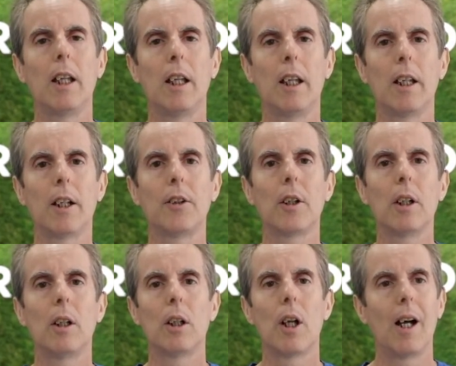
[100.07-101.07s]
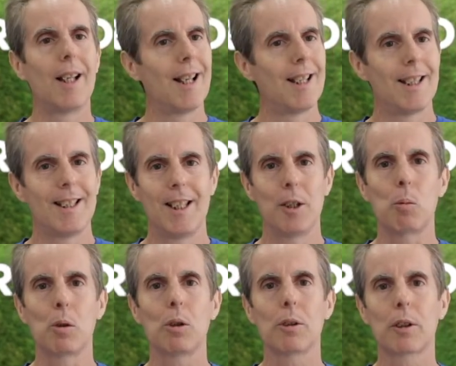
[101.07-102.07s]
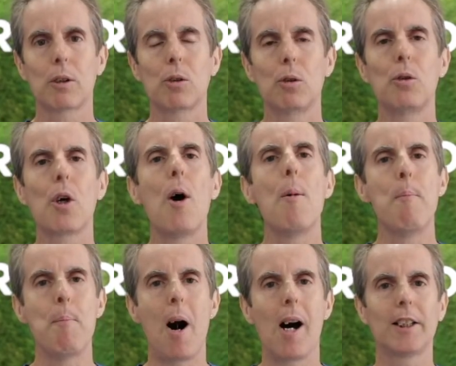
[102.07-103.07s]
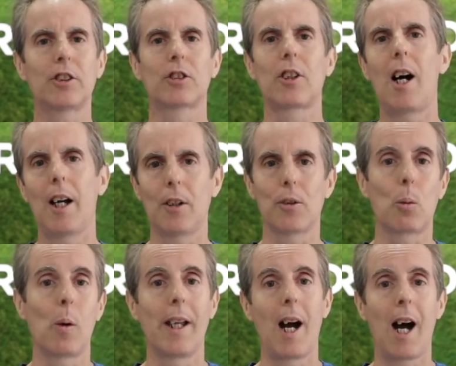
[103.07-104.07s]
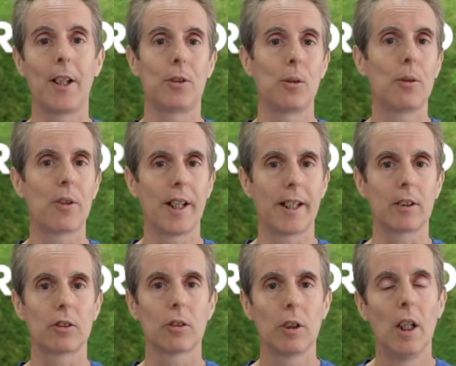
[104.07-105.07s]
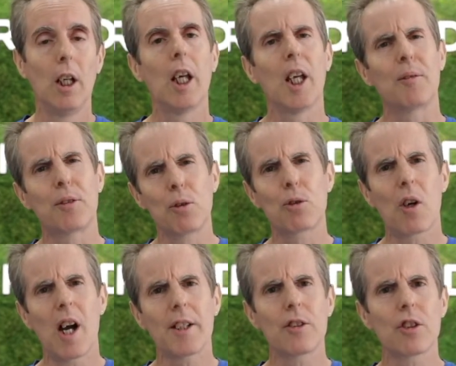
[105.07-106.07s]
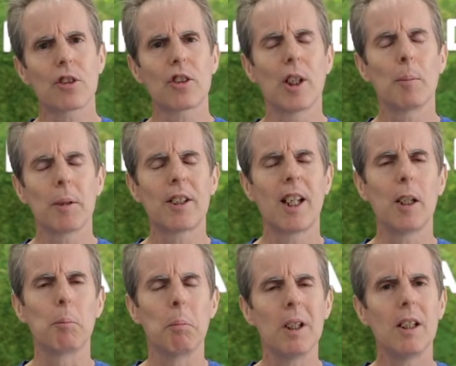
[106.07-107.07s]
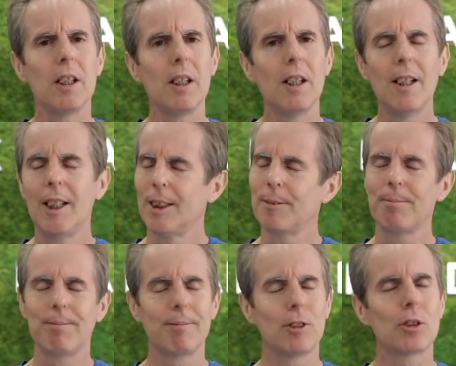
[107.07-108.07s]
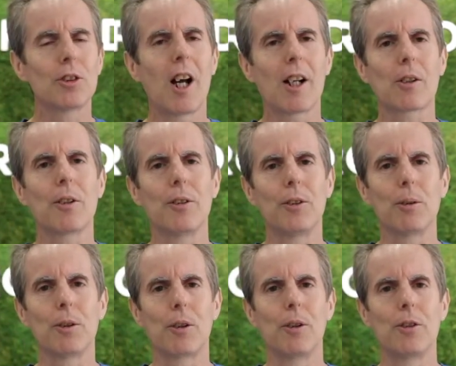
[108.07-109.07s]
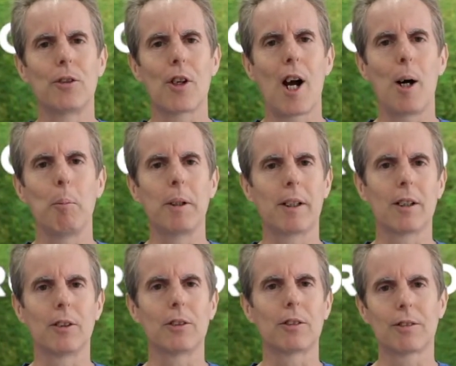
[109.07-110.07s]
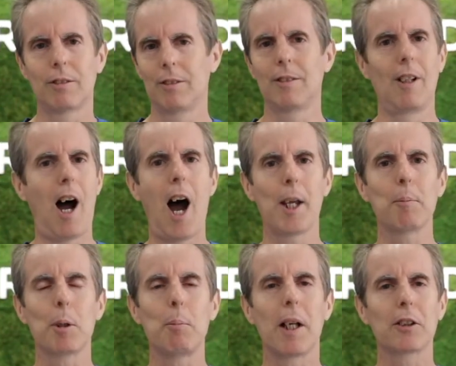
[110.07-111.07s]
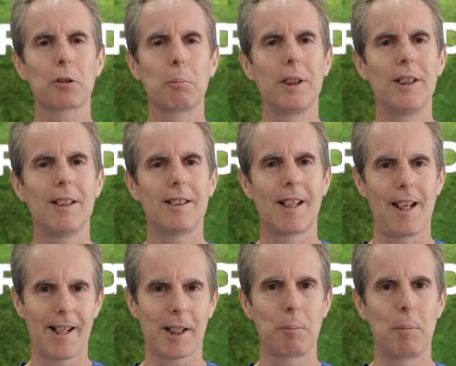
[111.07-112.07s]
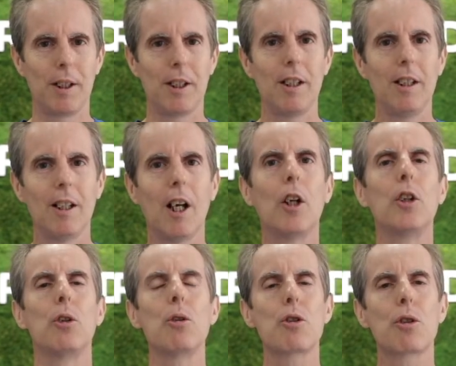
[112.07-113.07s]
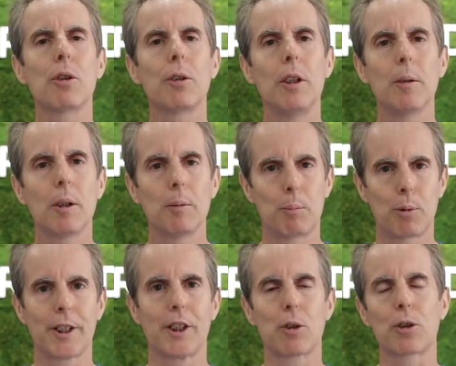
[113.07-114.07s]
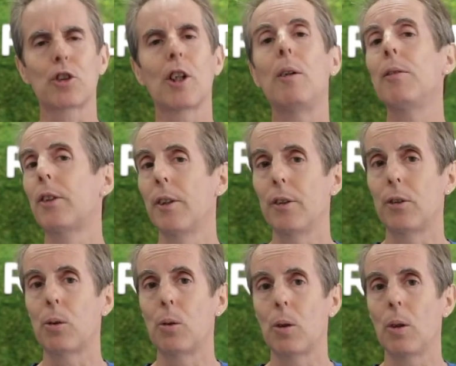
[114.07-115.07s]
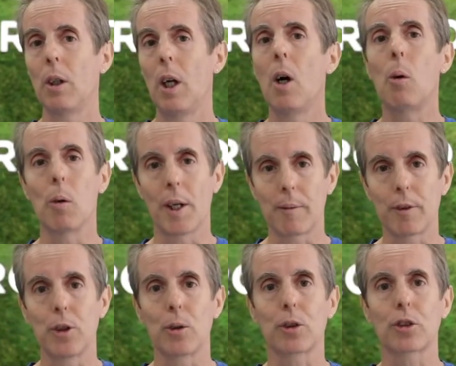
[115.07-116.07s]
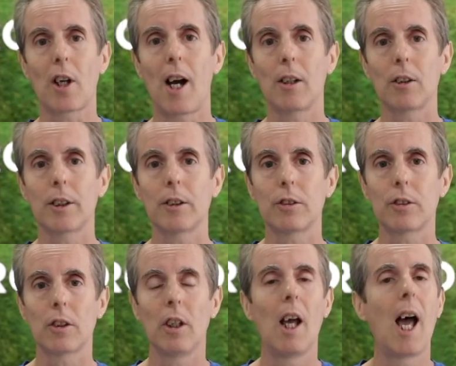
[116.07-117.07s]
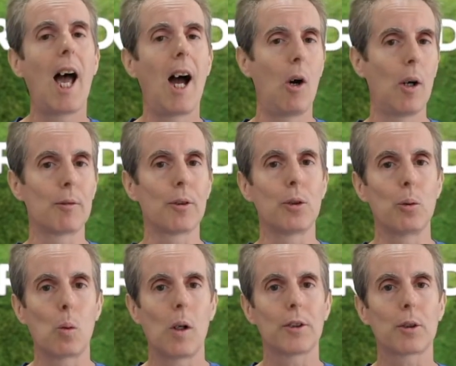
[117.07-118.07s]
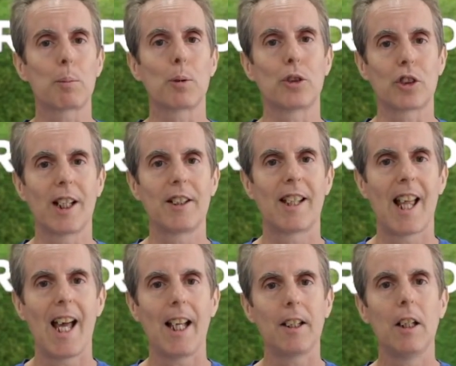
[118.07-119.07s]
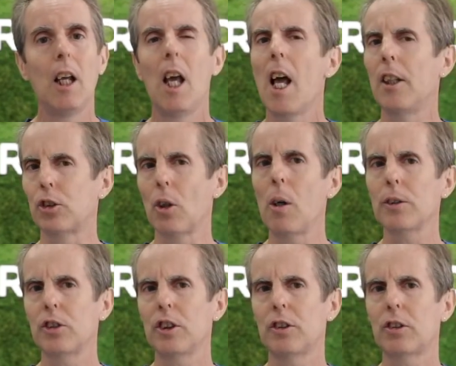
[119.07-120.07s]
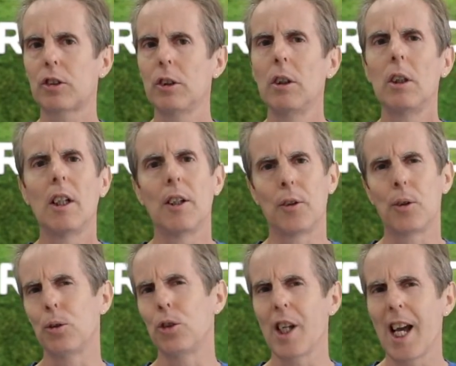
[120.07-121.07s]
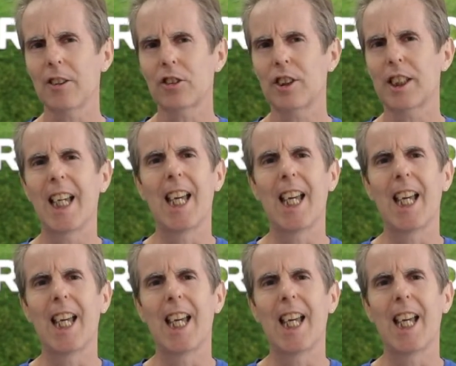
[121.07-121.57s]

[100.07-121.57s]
and it will include my style, the way I do things. If you try to just imitate me, you're not going to do a good job, because I am the best me that I can be. You should bring yourself to the tour. Whatever your style is, however you want to present that, as long as it's enthusiastic